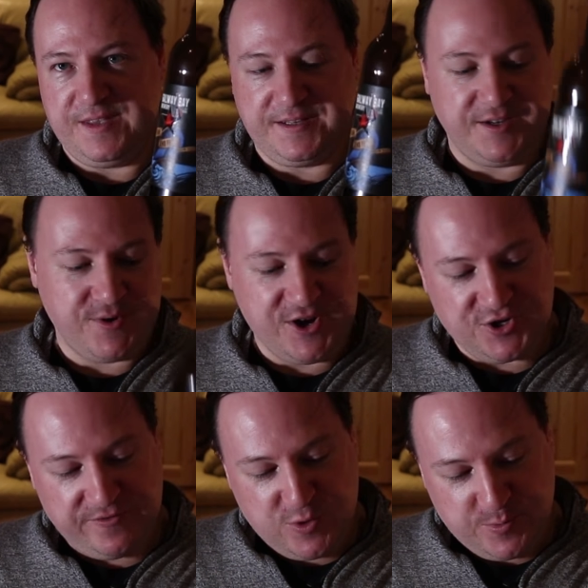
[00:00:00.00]
this
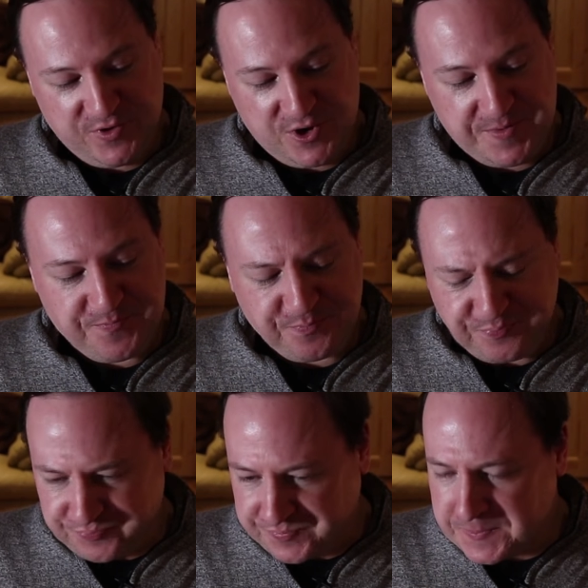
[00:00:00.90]
iteration of Foam and Fury,
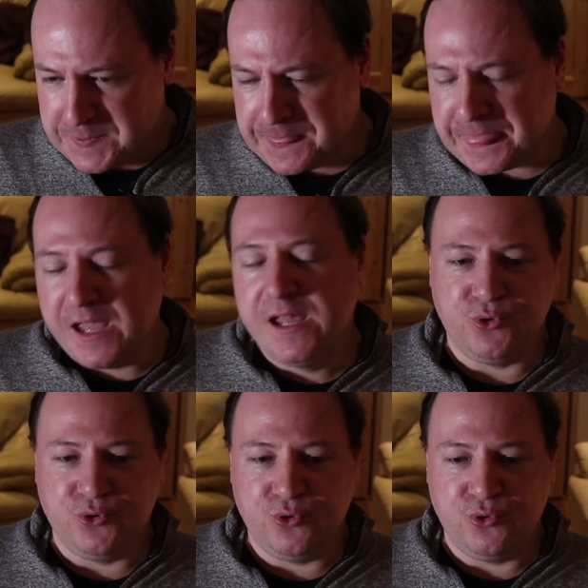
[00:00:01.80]

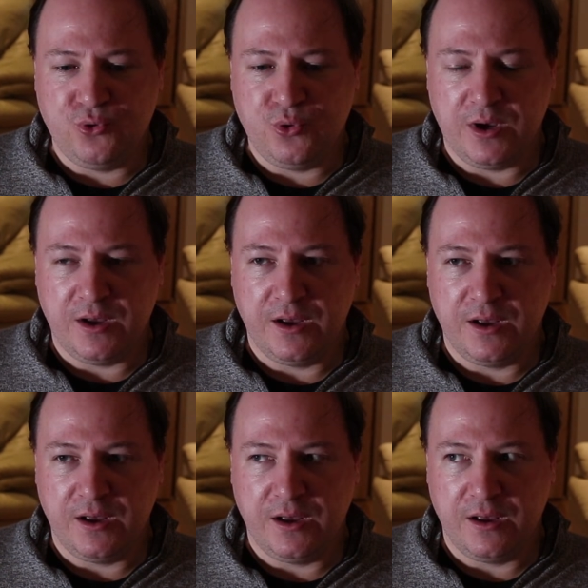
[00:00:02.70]
to
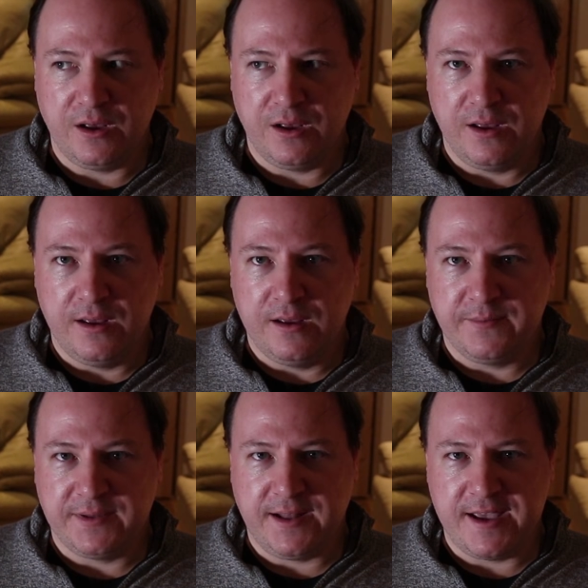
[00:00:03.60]

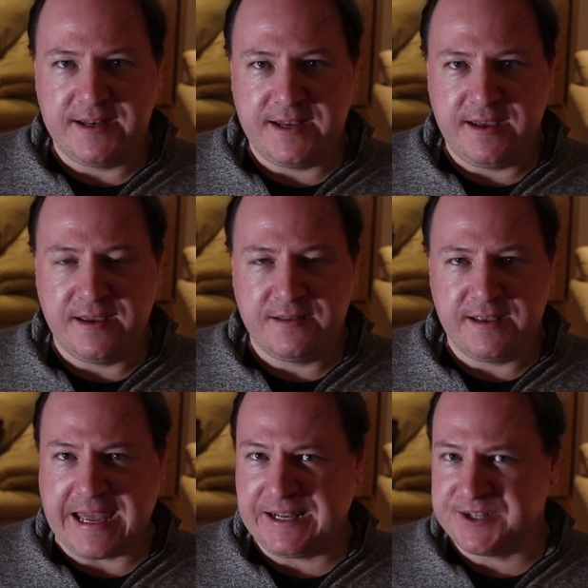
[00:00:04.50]
Pliny
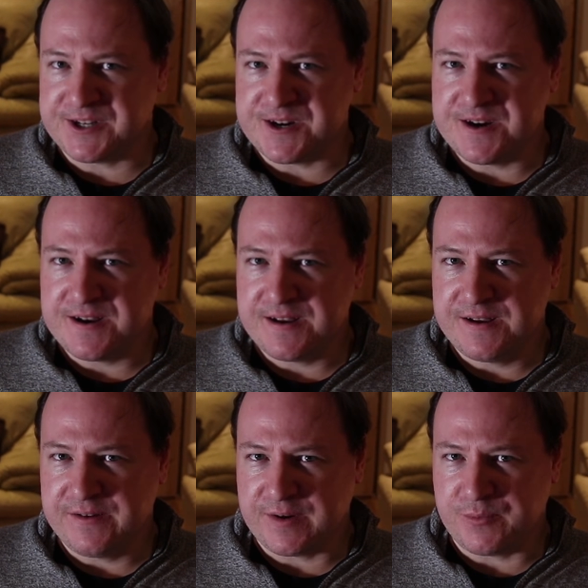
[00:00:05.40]
the Elder
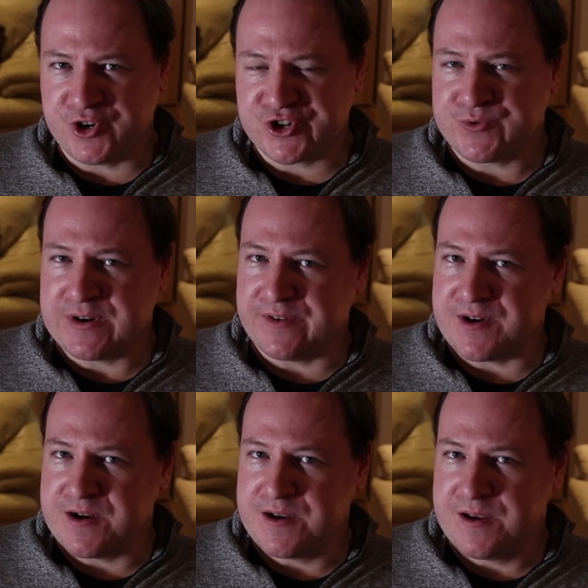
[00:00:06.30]
from Russian River.